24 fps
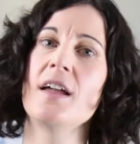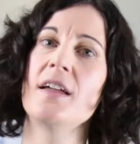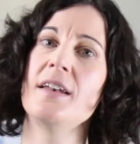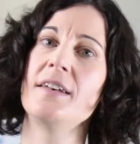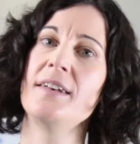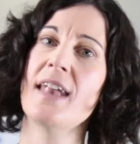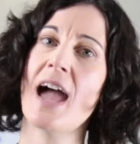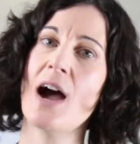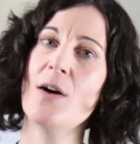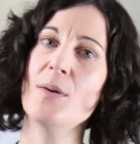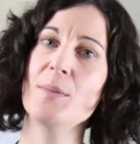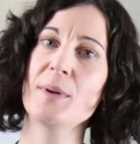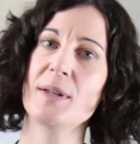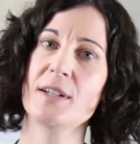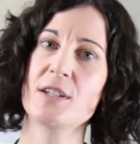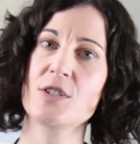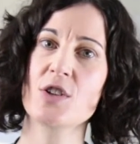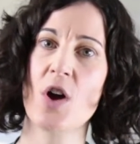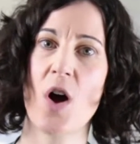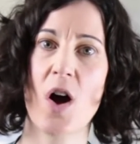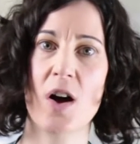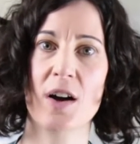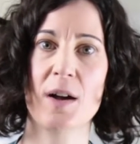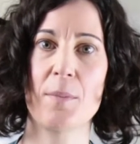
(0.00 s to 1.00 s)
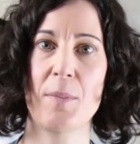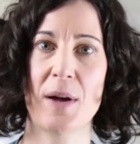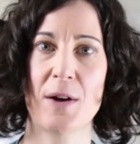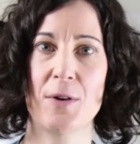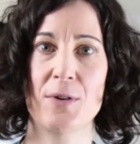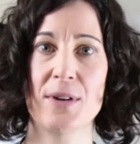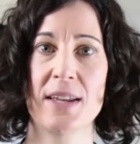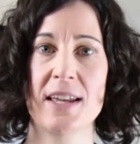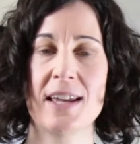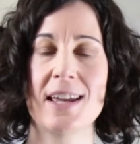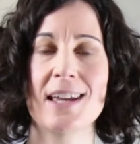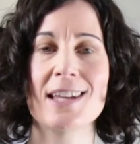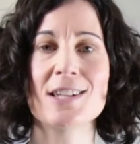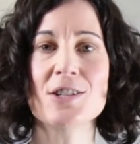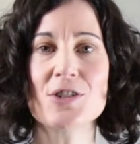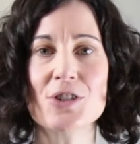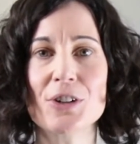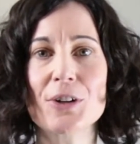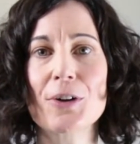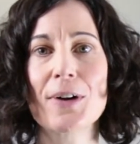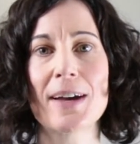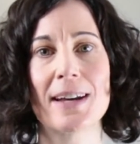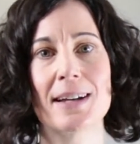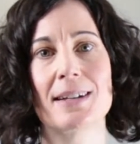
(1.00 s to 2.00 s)
Now I'm going to talk about
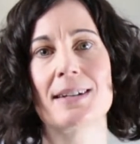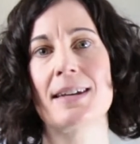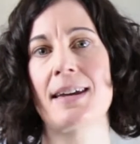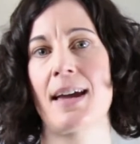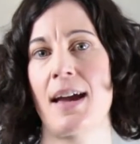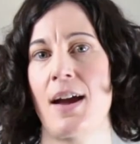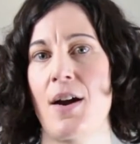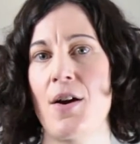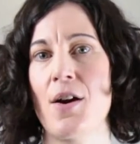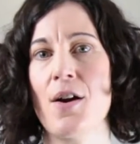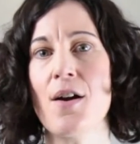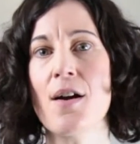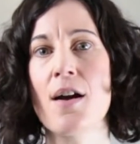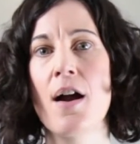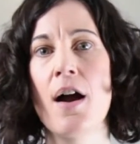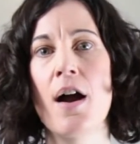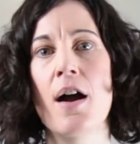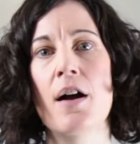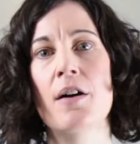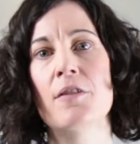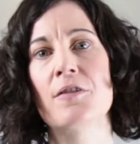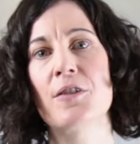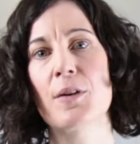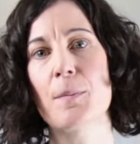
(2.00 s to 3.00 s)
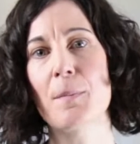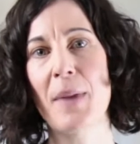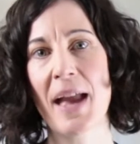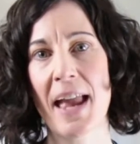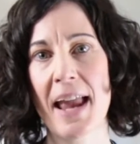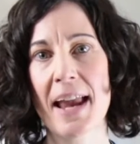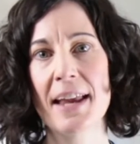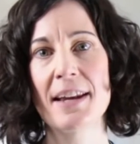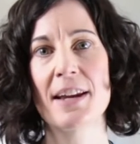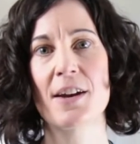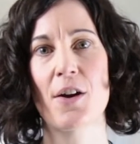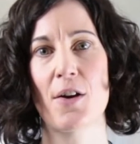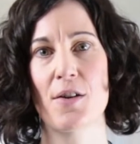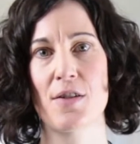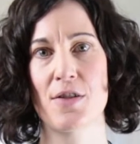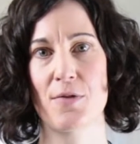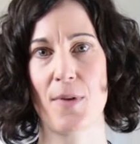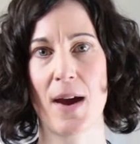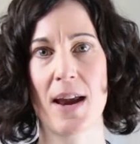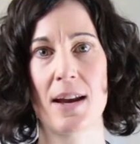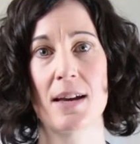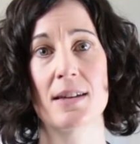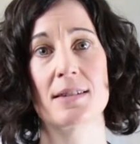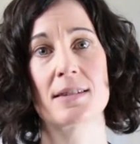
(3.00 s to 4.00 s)
integrated care for pain and
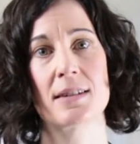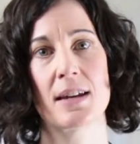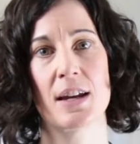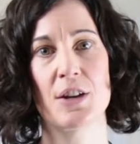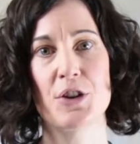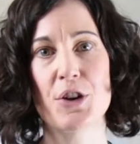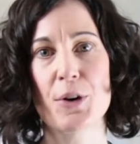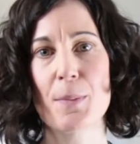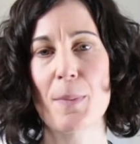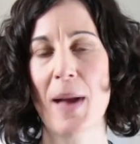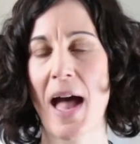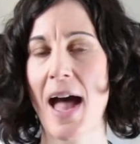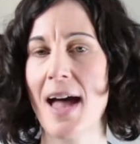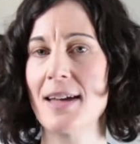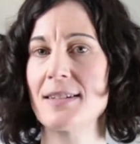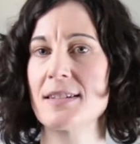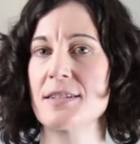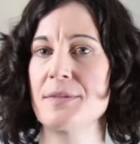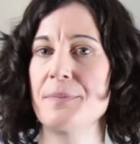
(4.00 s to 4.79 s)
arthritis in your pet.